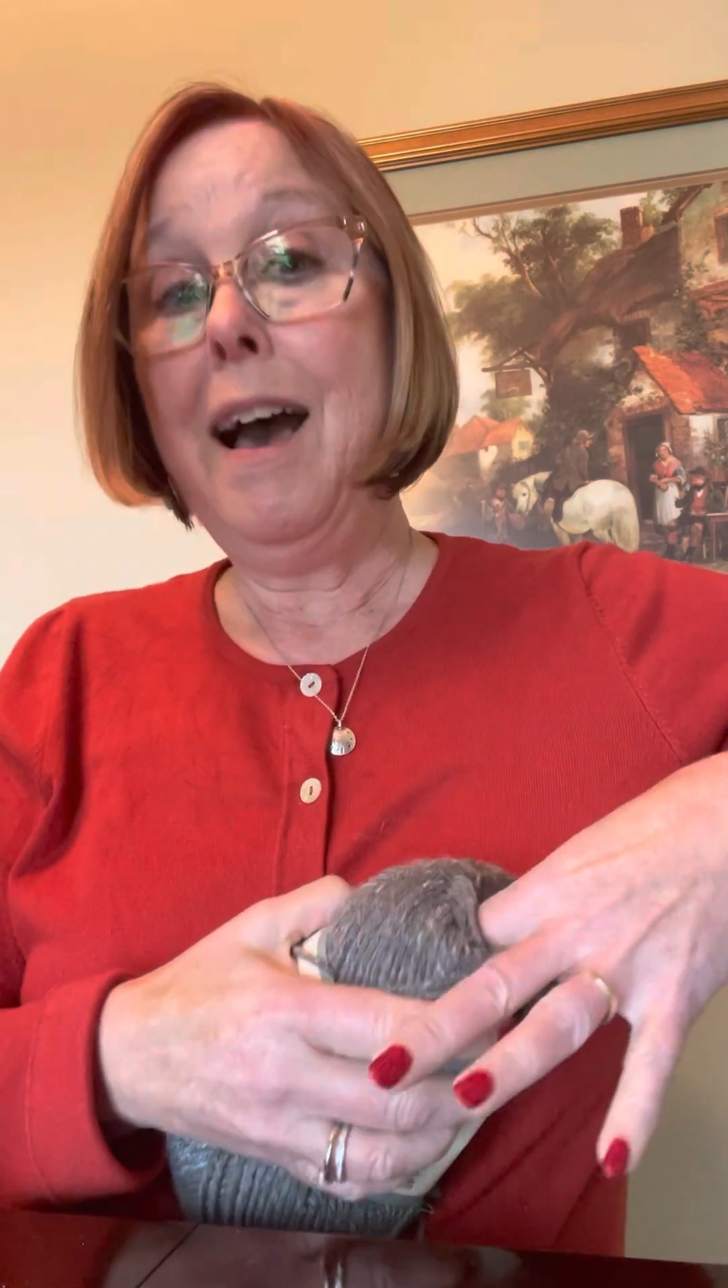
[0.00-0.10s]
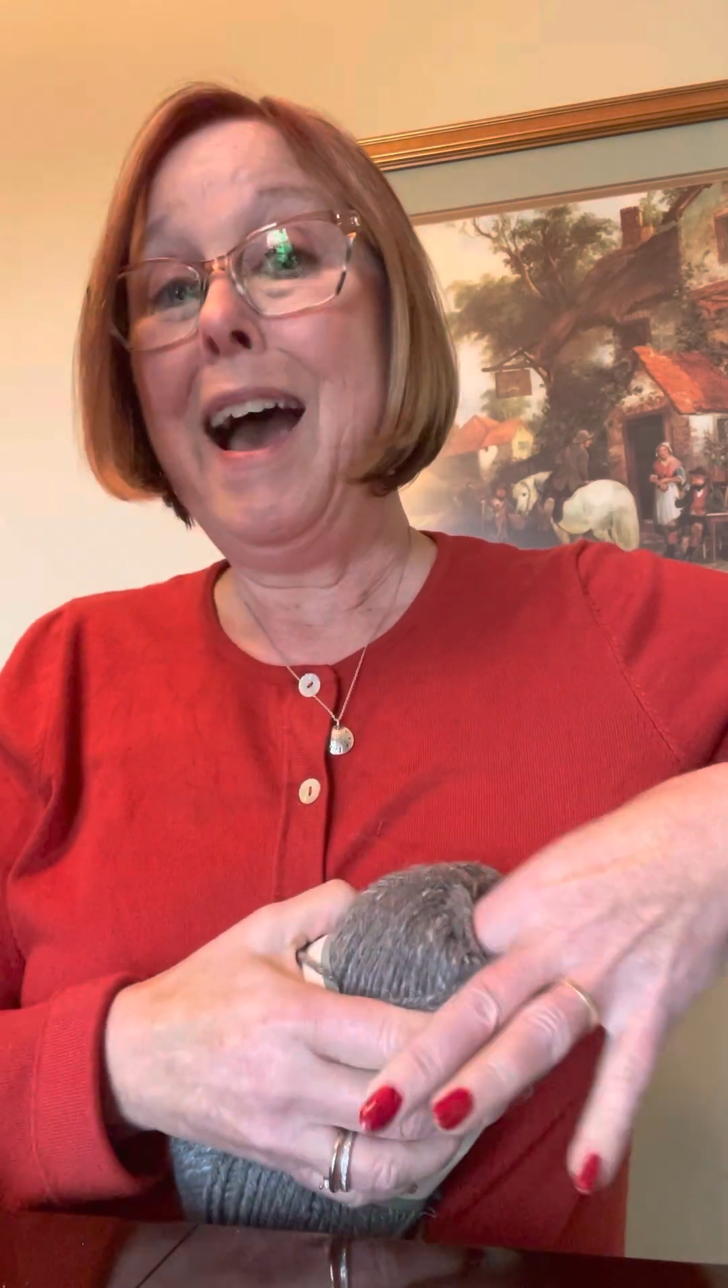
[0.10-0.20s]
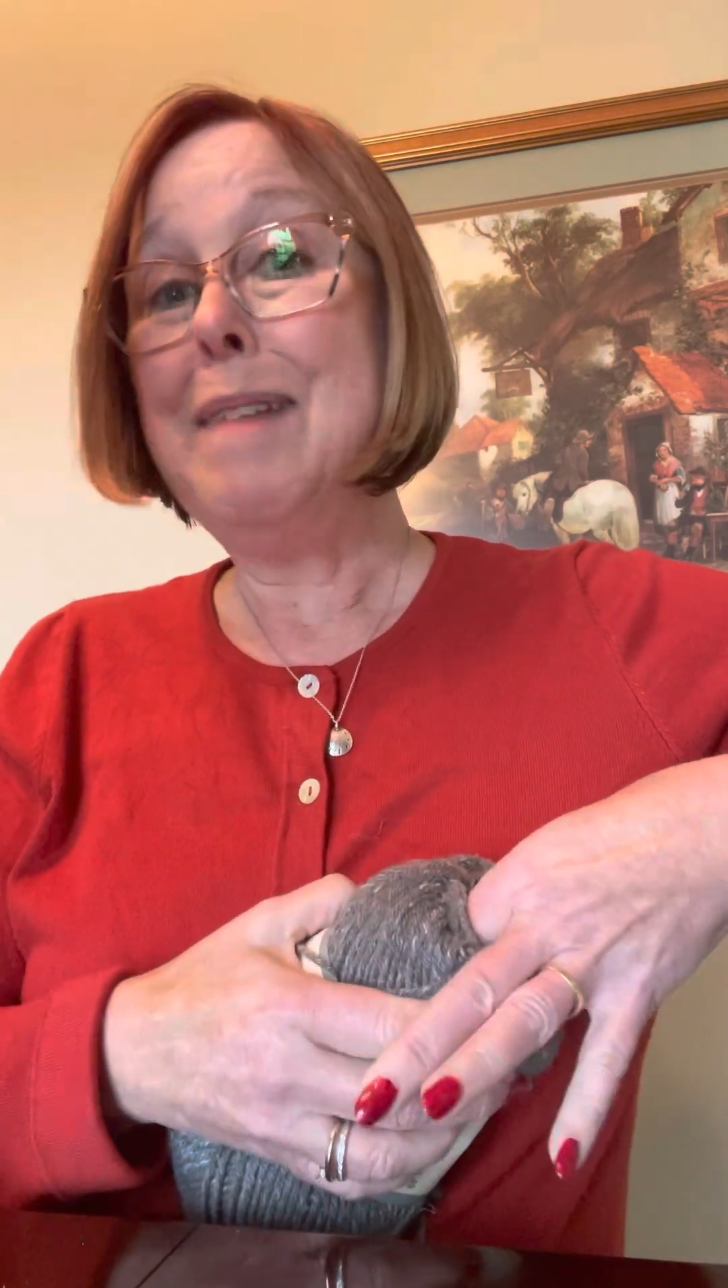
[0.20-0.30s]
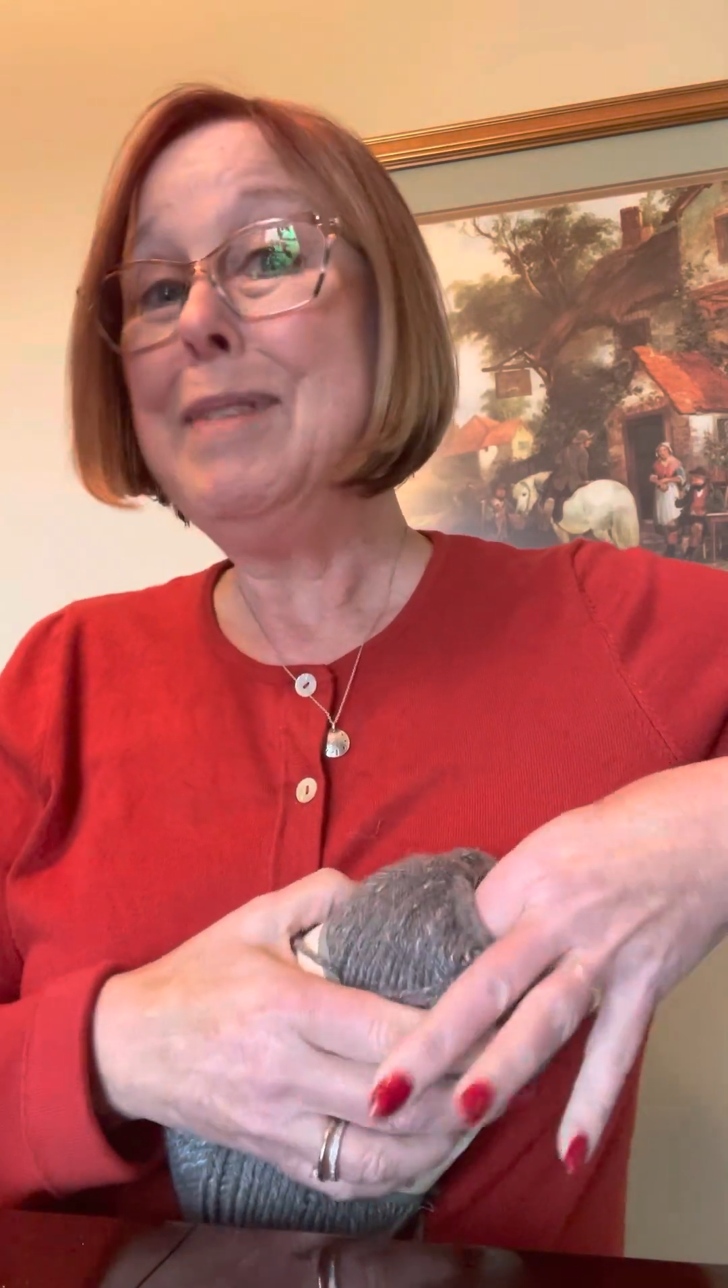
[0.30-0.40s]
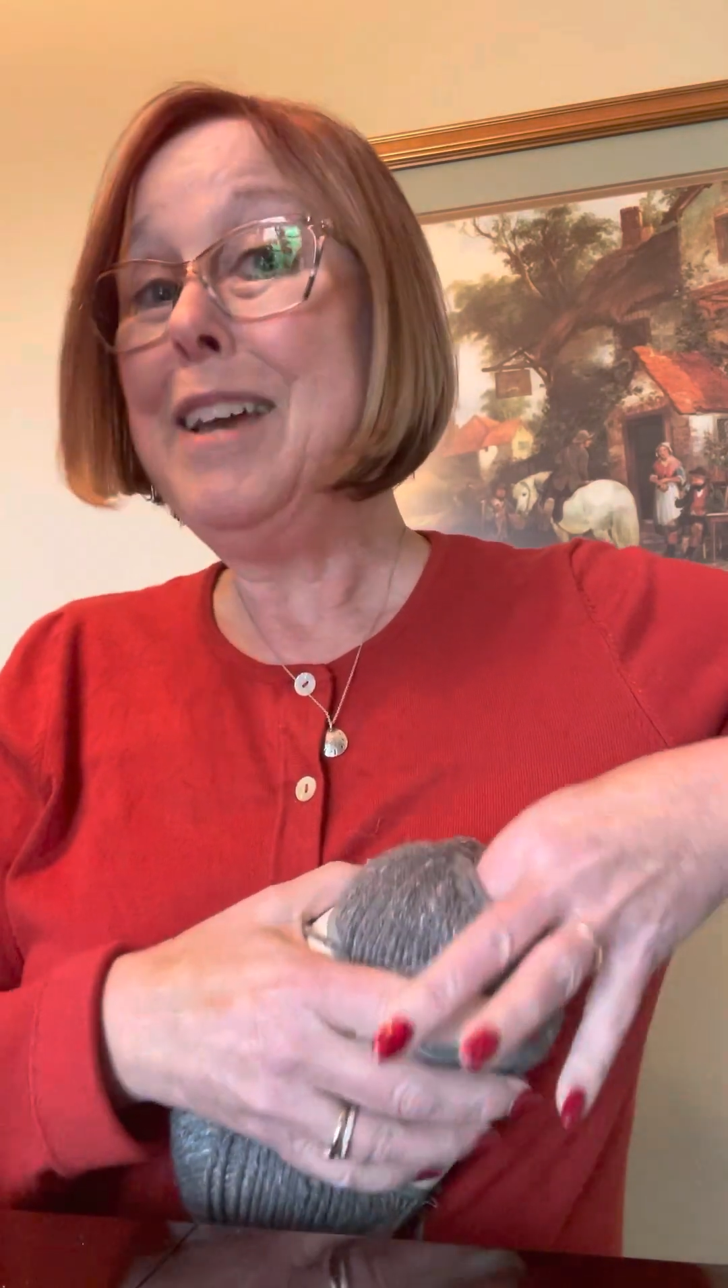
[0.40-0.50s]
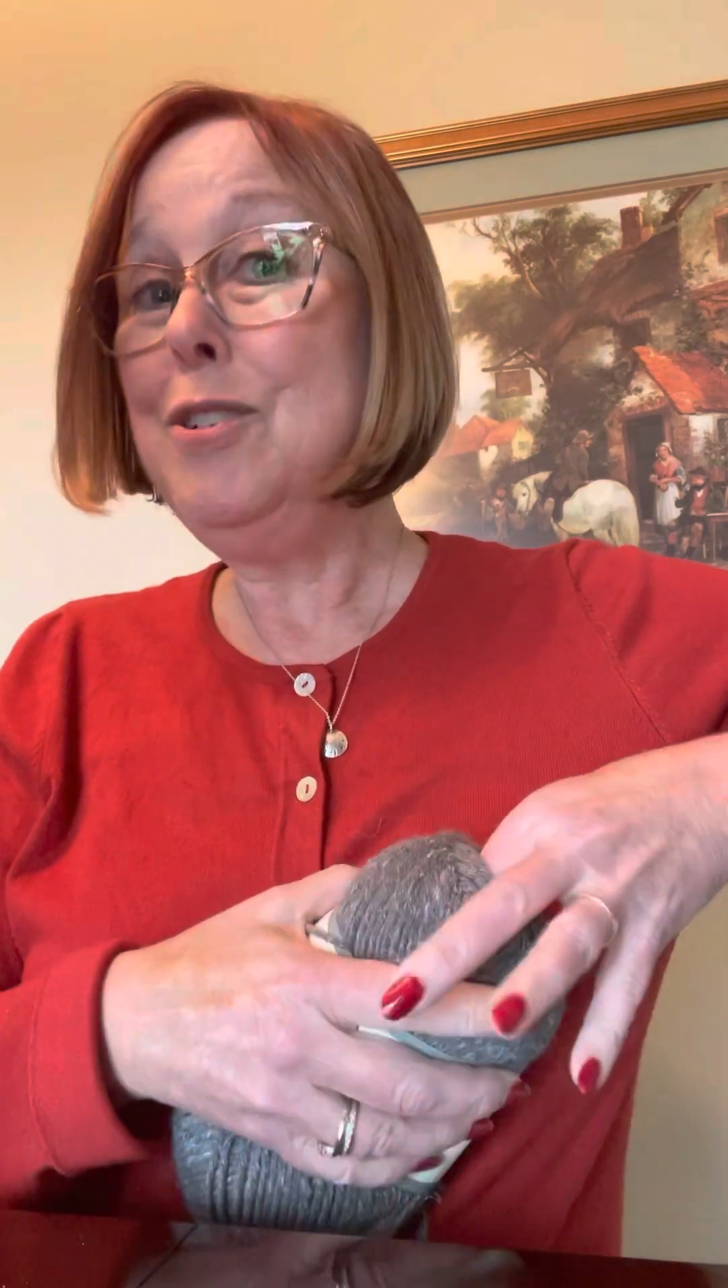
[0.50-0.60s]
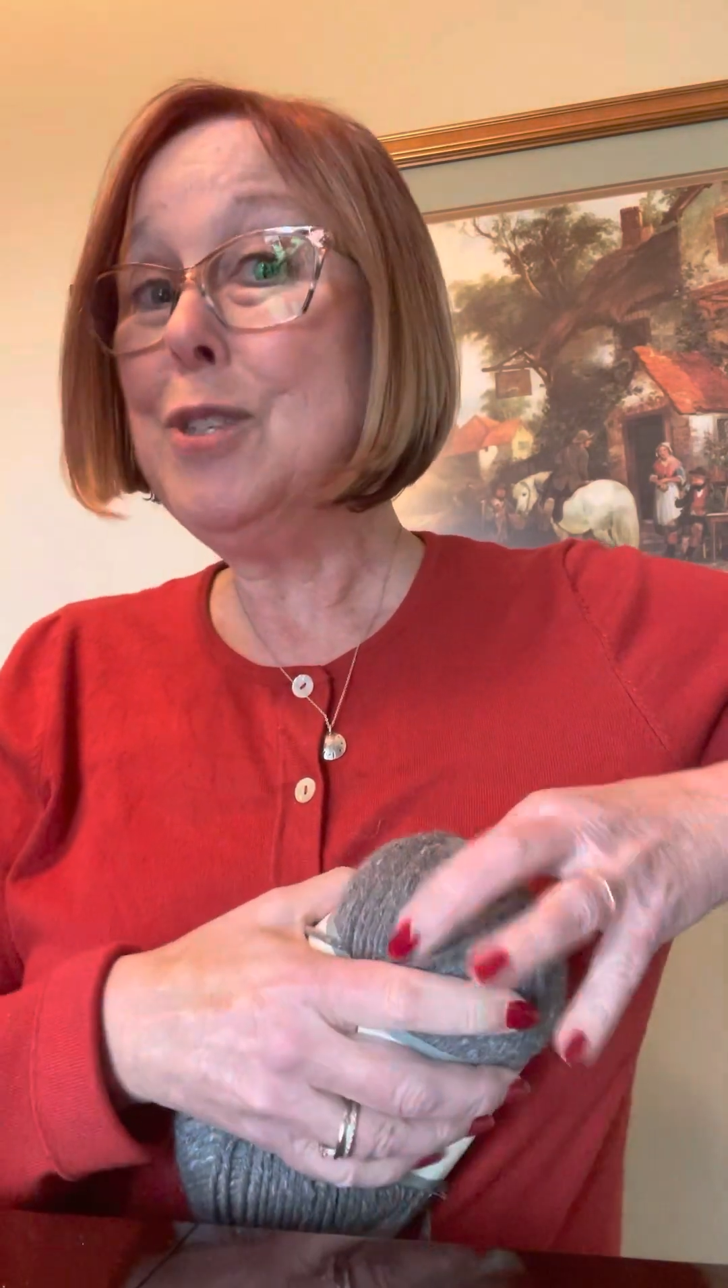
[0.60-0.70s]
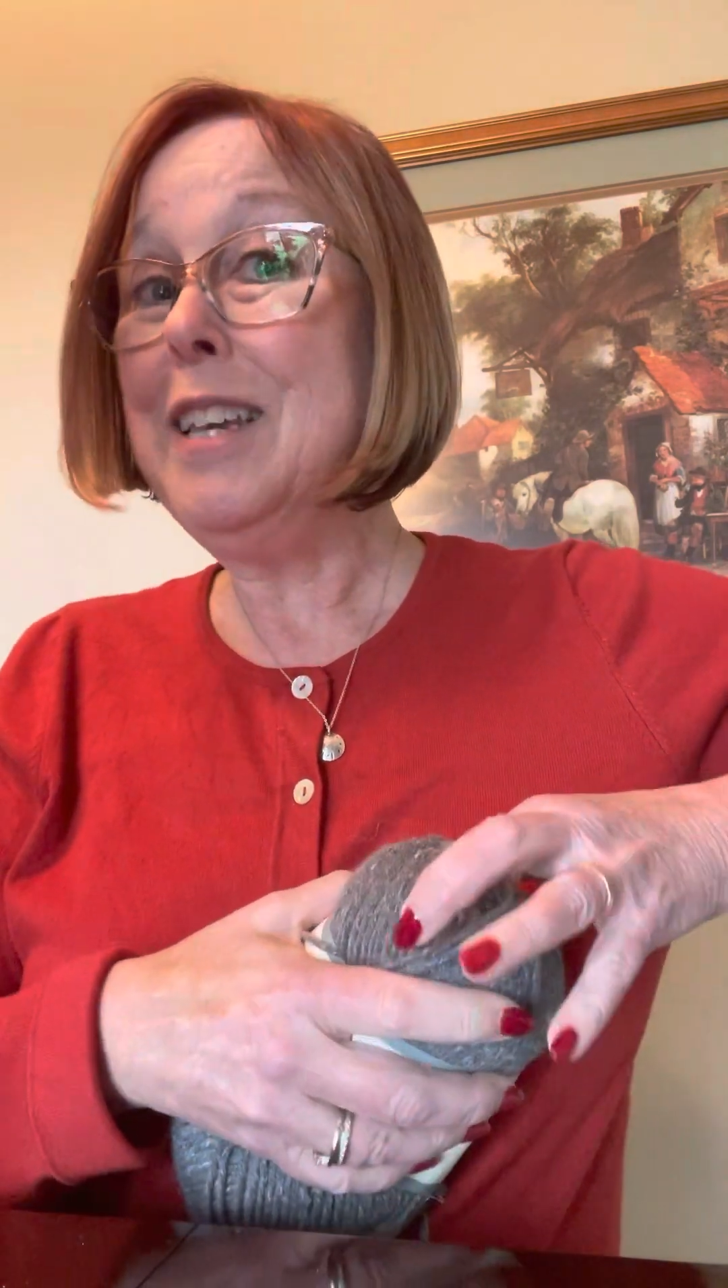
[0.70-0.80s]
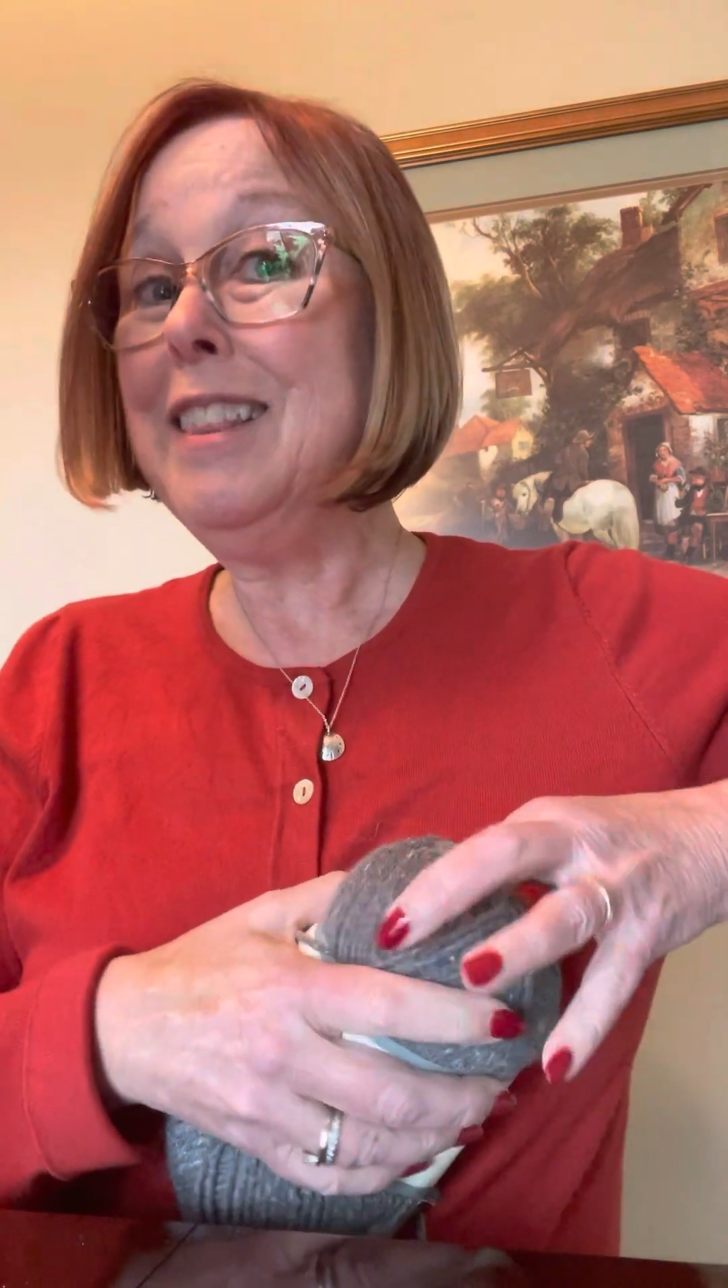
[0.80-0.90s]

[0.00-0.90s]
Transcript: I'm not usually